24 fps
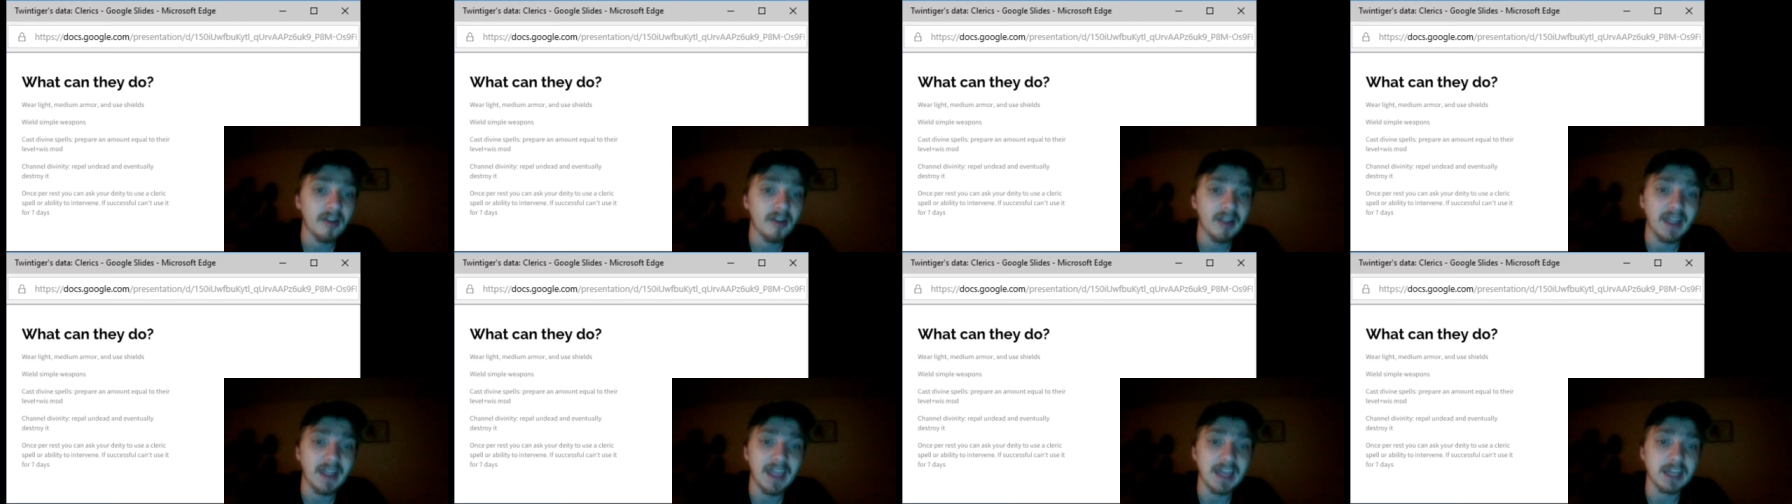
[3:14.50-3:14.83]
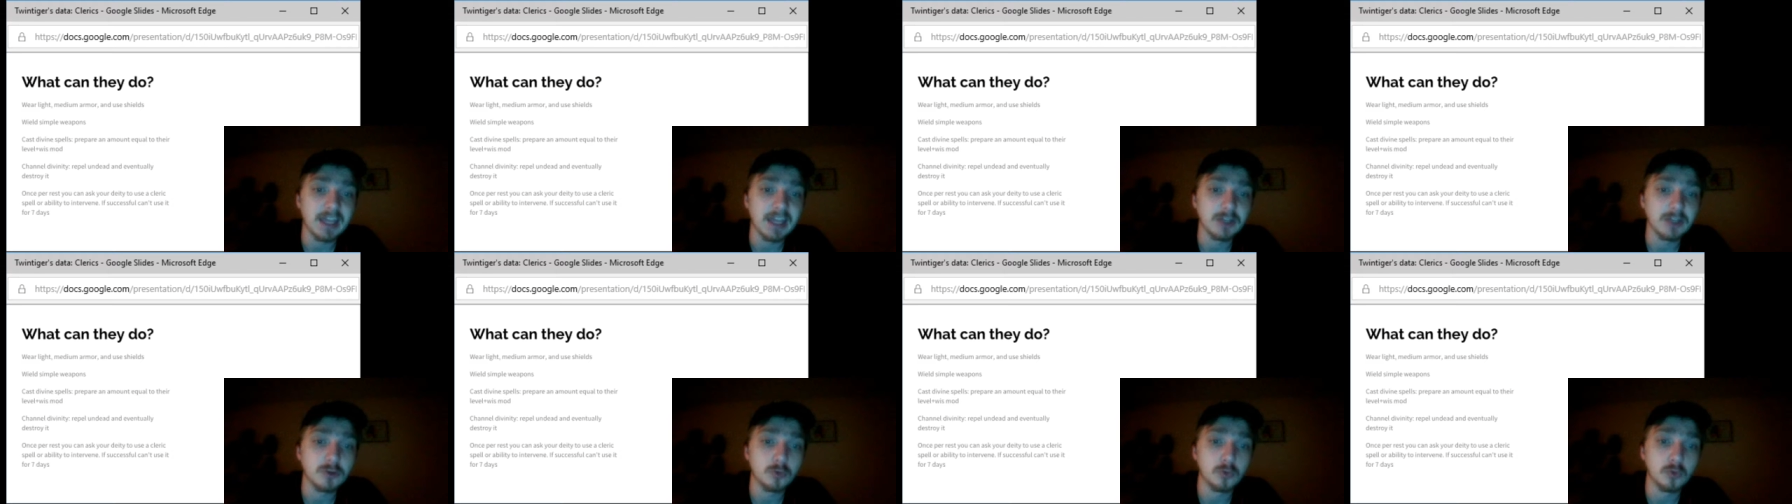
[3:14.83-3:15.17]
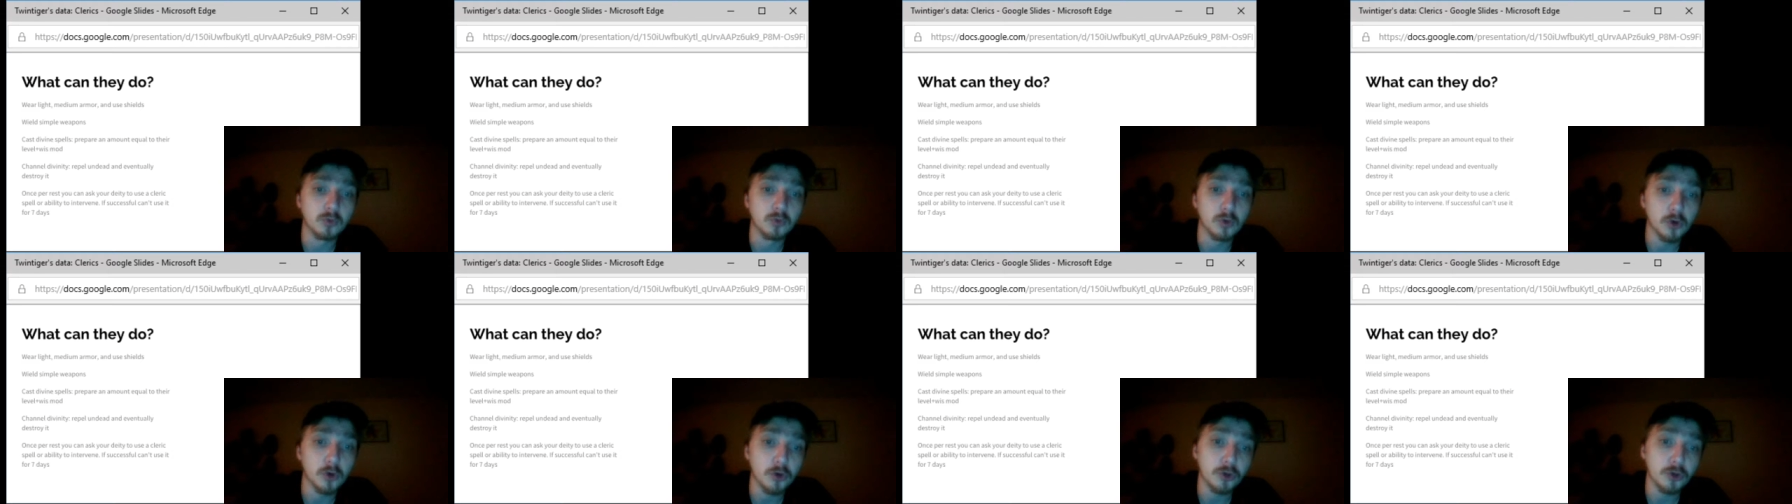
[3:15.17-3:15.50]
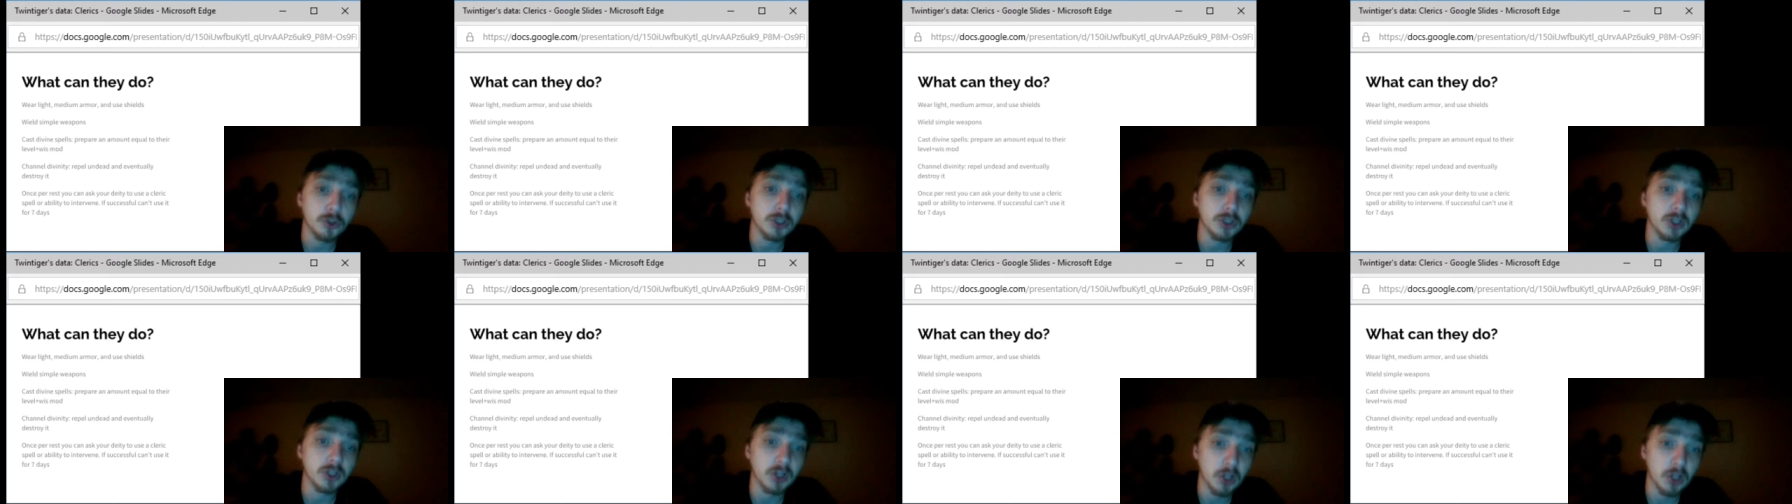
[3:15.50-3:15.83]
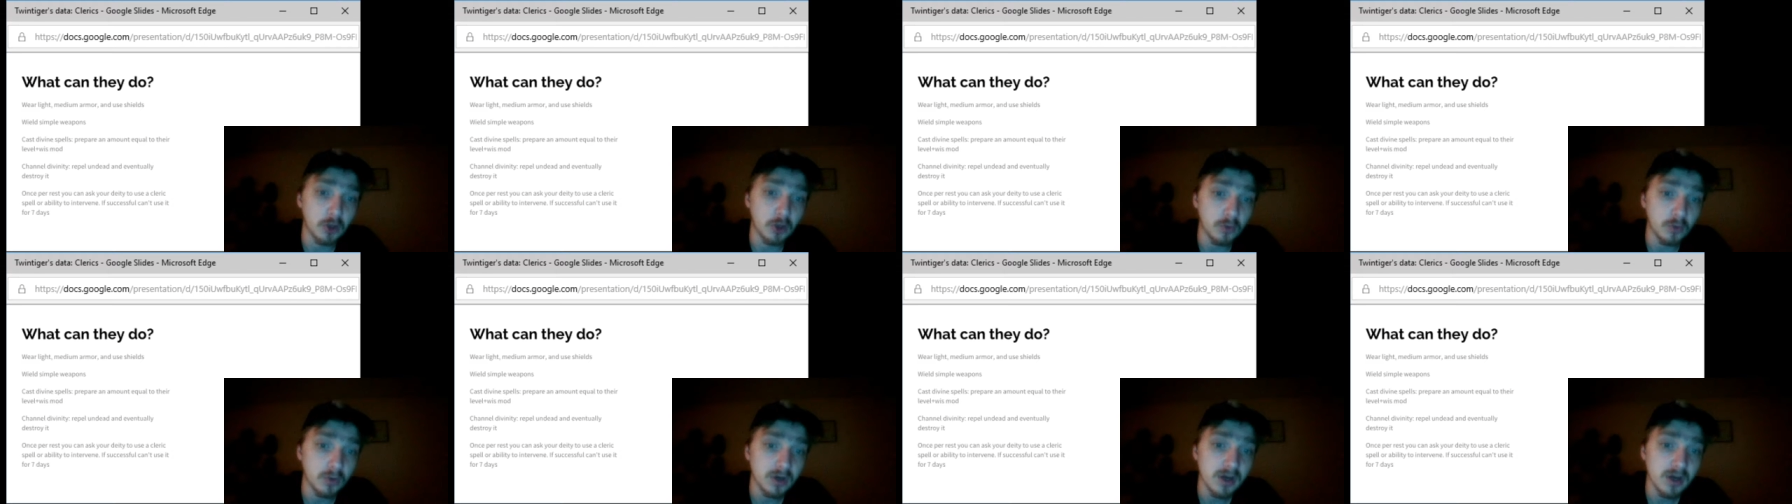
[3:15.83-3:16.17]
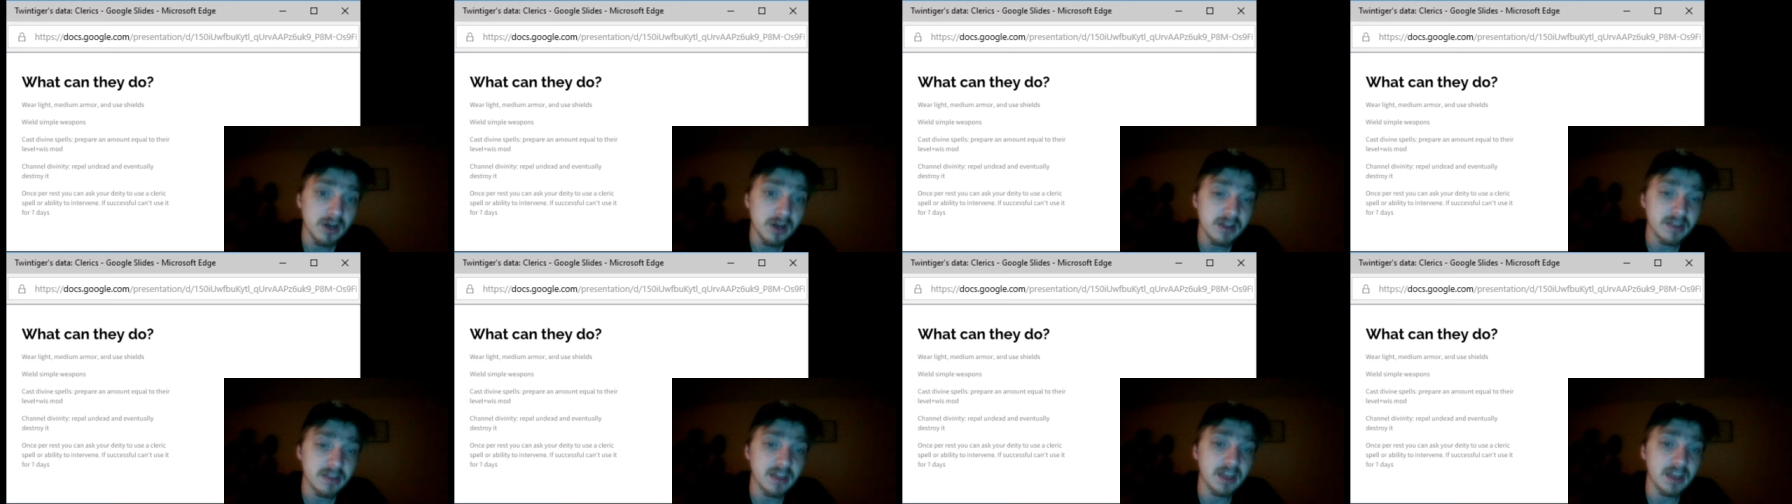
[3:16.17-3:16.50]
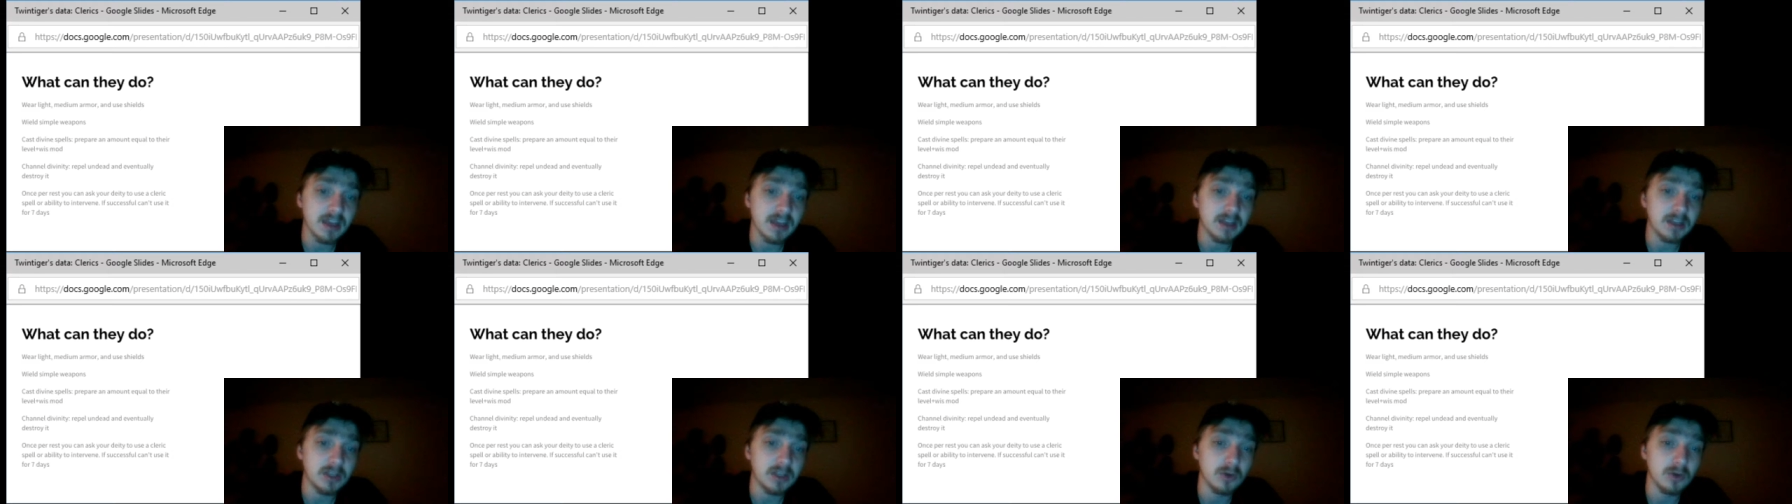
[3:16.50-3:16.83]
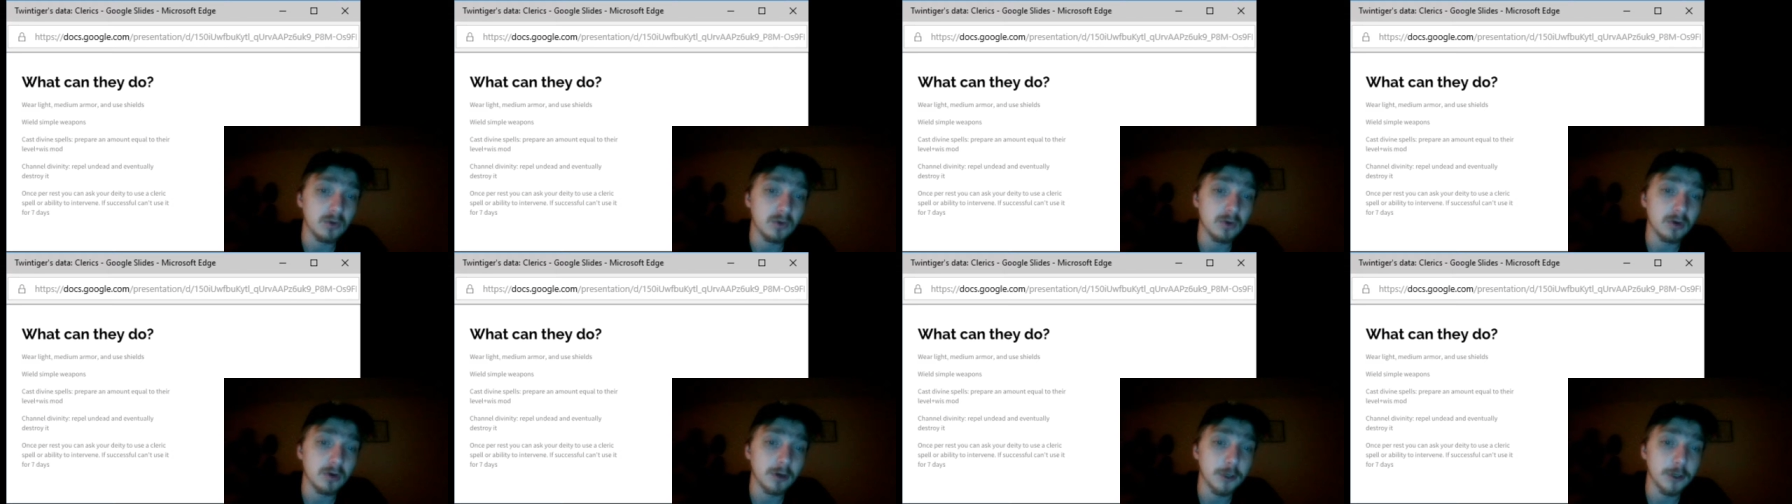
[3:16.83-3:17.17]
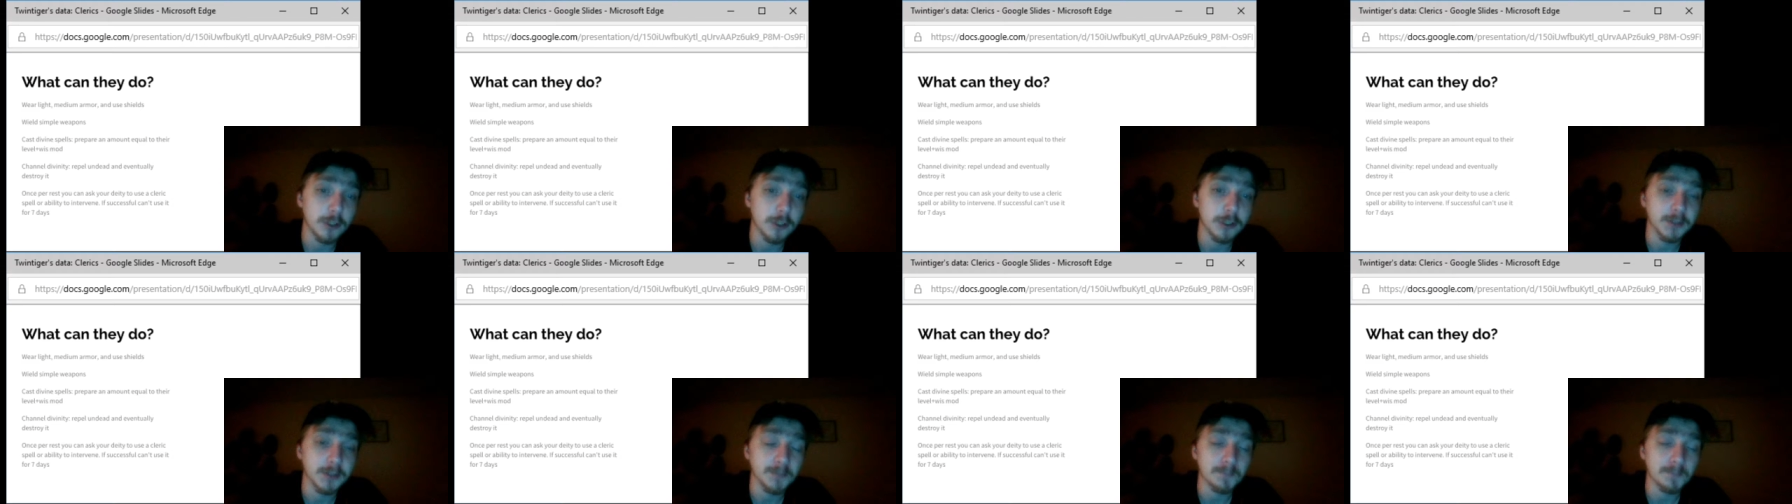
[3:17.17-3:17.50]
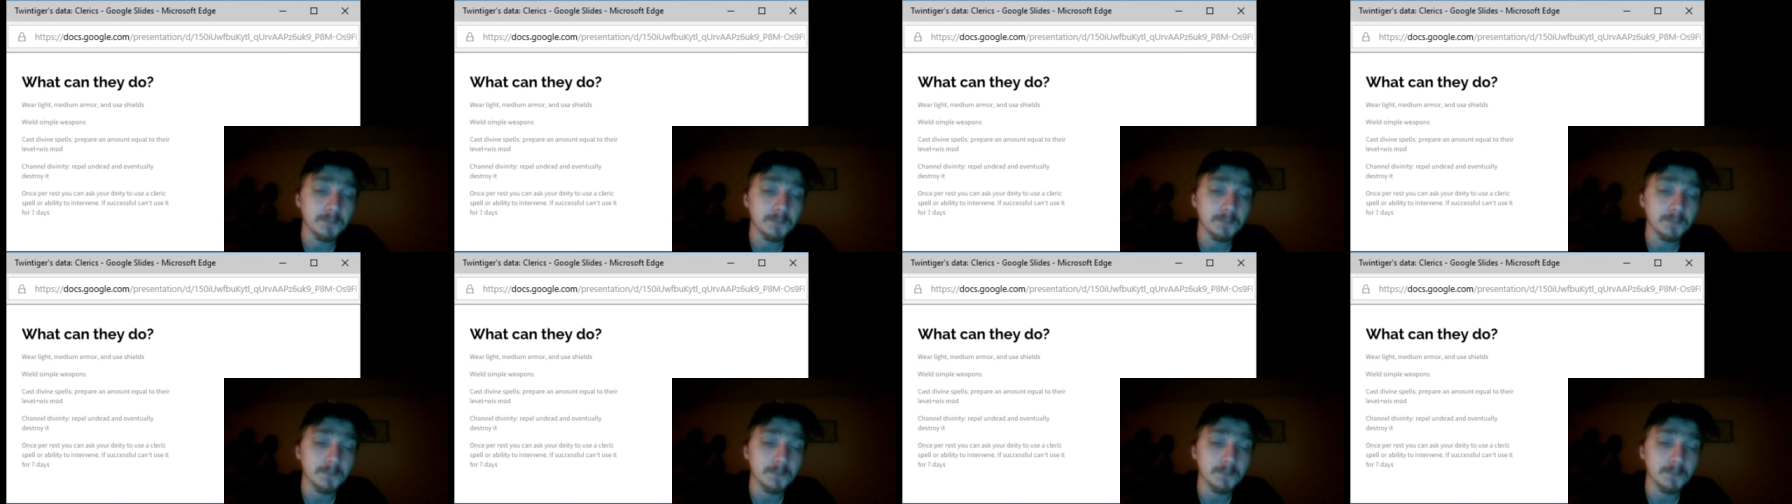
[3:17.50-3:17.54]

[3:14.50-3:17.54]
and roll lower than your